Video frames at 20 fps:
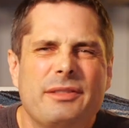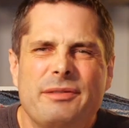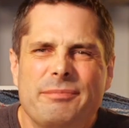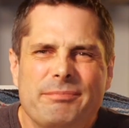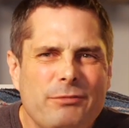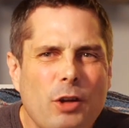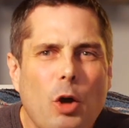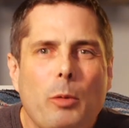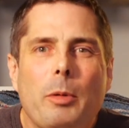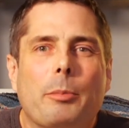
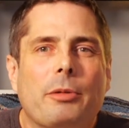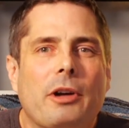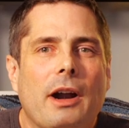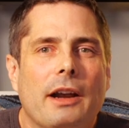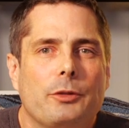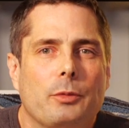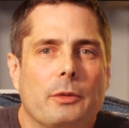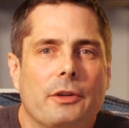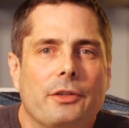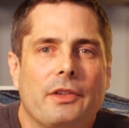Nobel
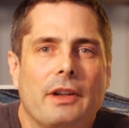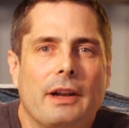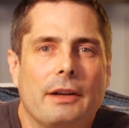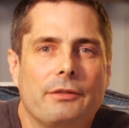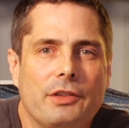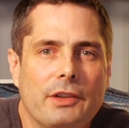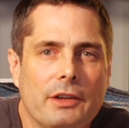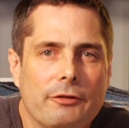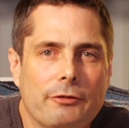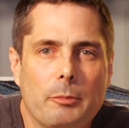Prize winners that
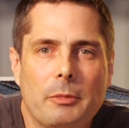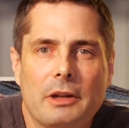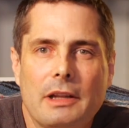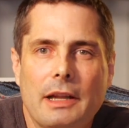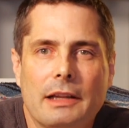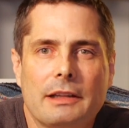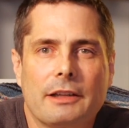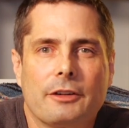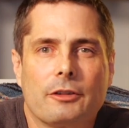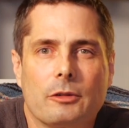I've seen for
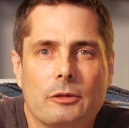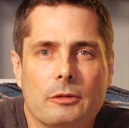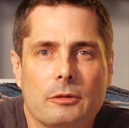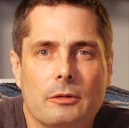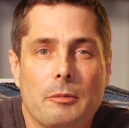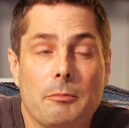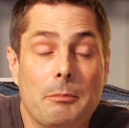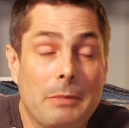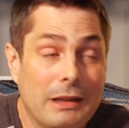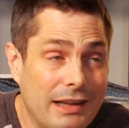
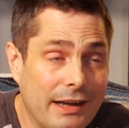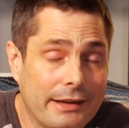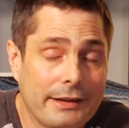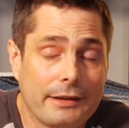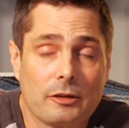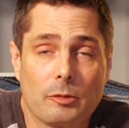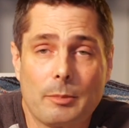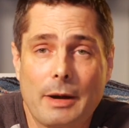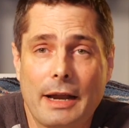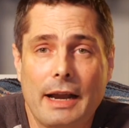
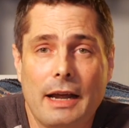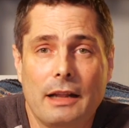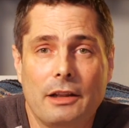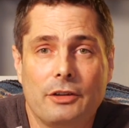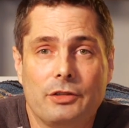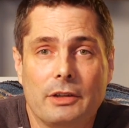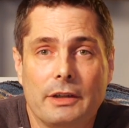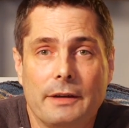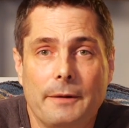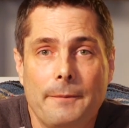molecular
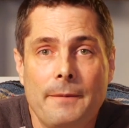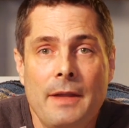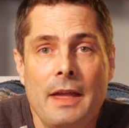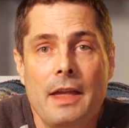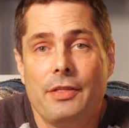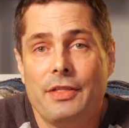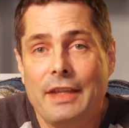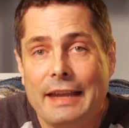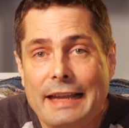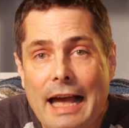biology,
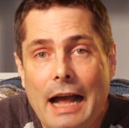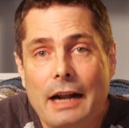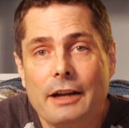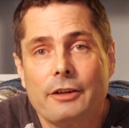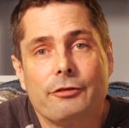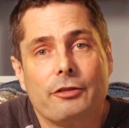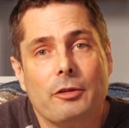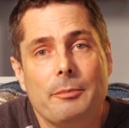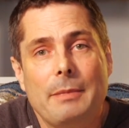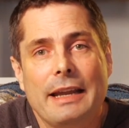they got it
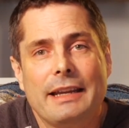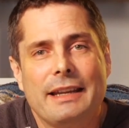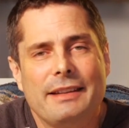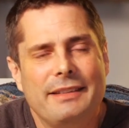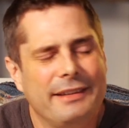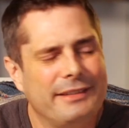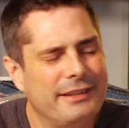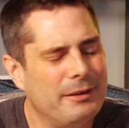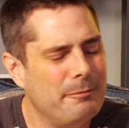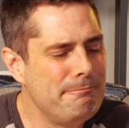for making
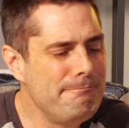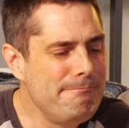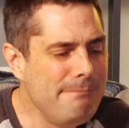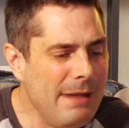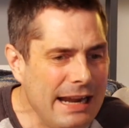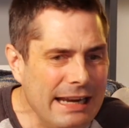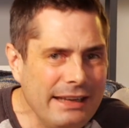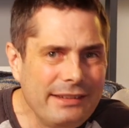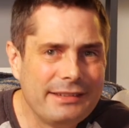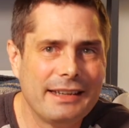these
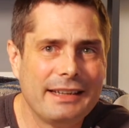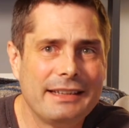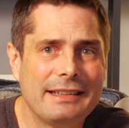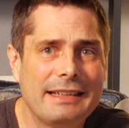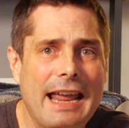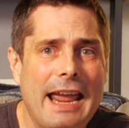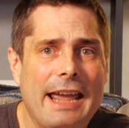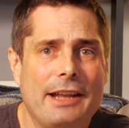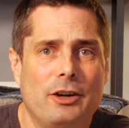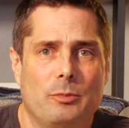amazing
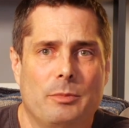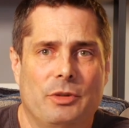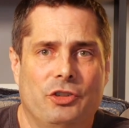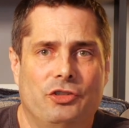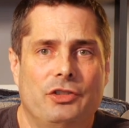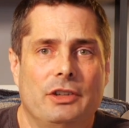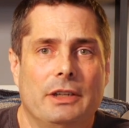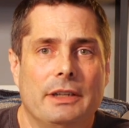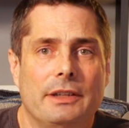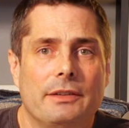
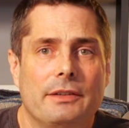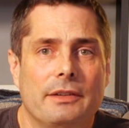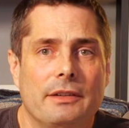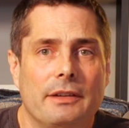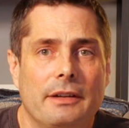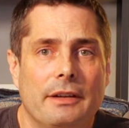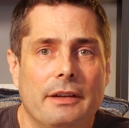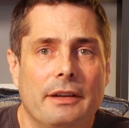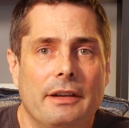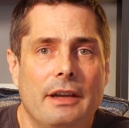nanomachines.
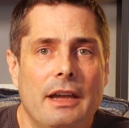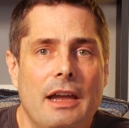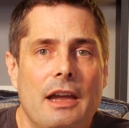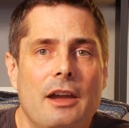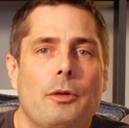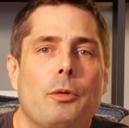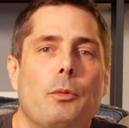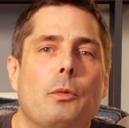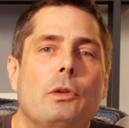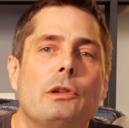
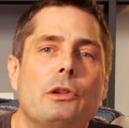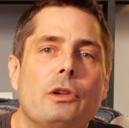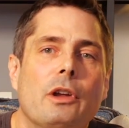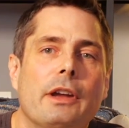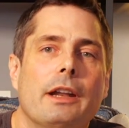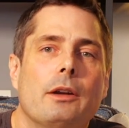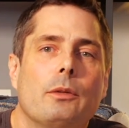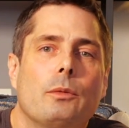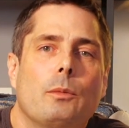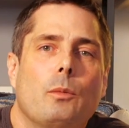
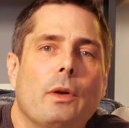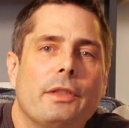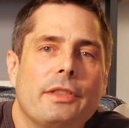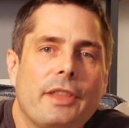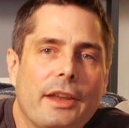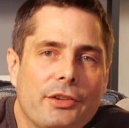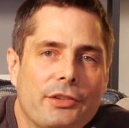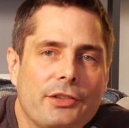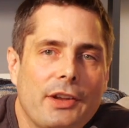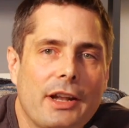Look at what
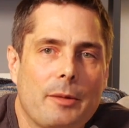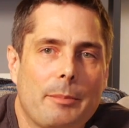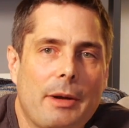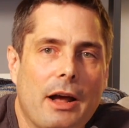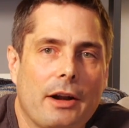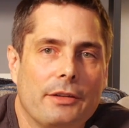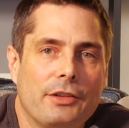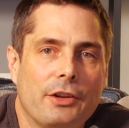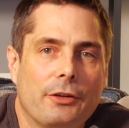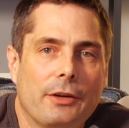they said
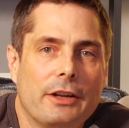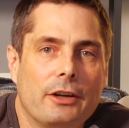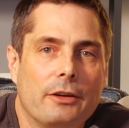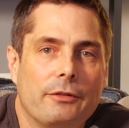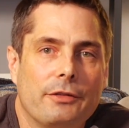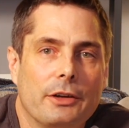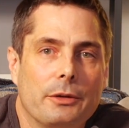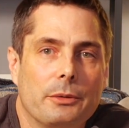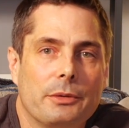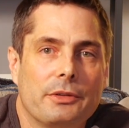about it in their
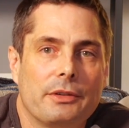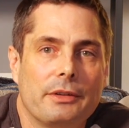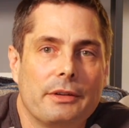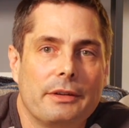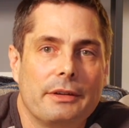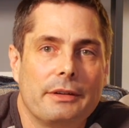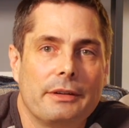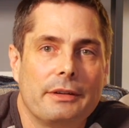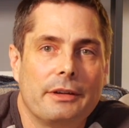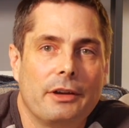interviews.
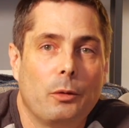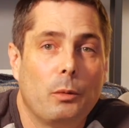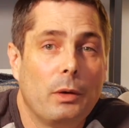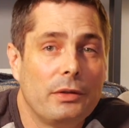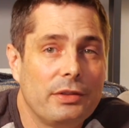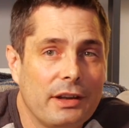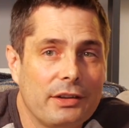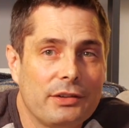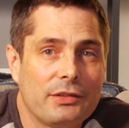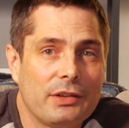
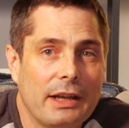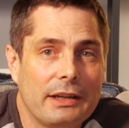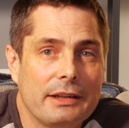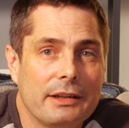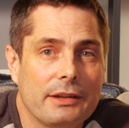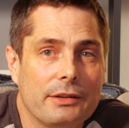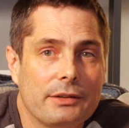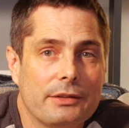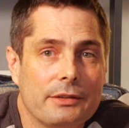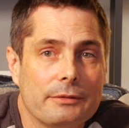What they said
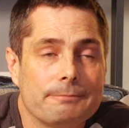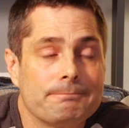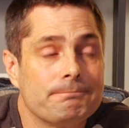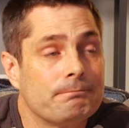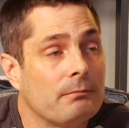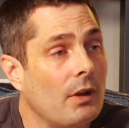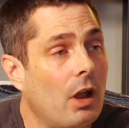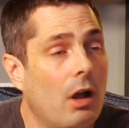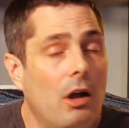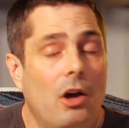is,
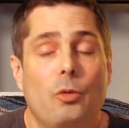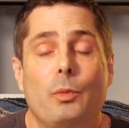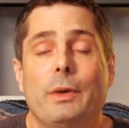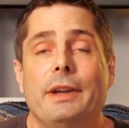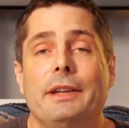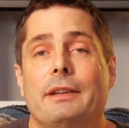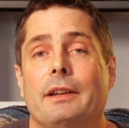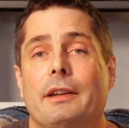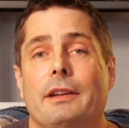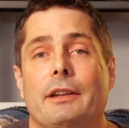all
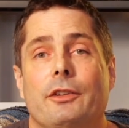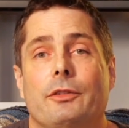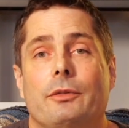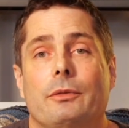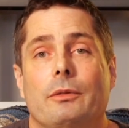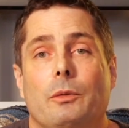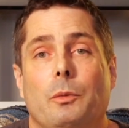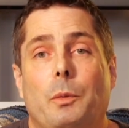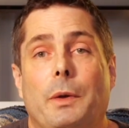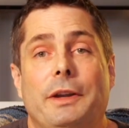we did is
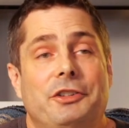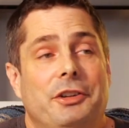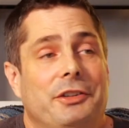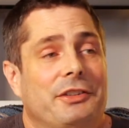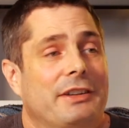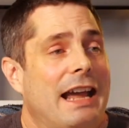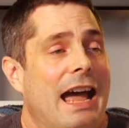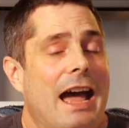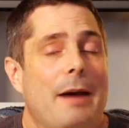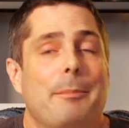we
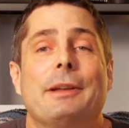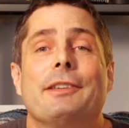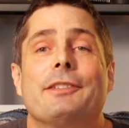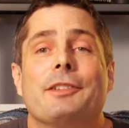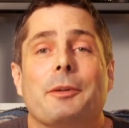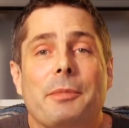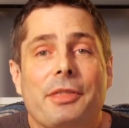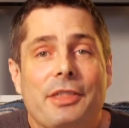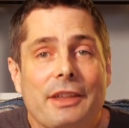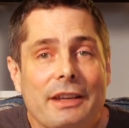just copied
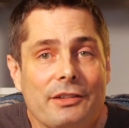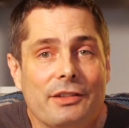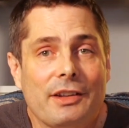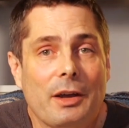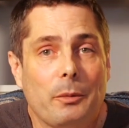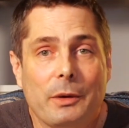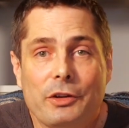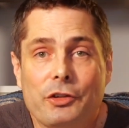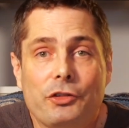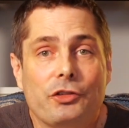some things
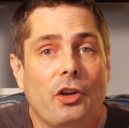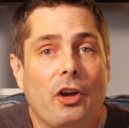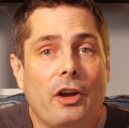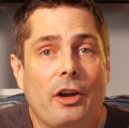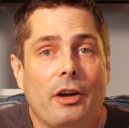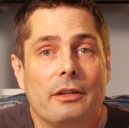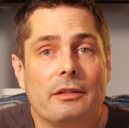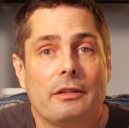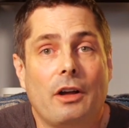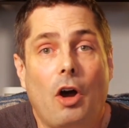that we
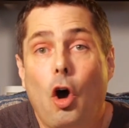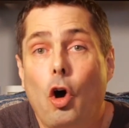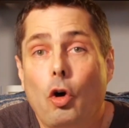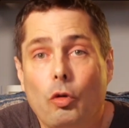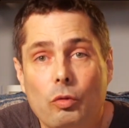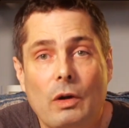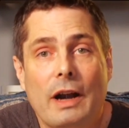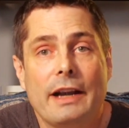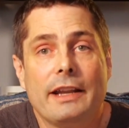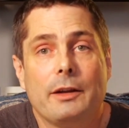saw
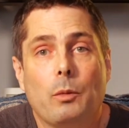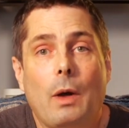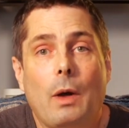already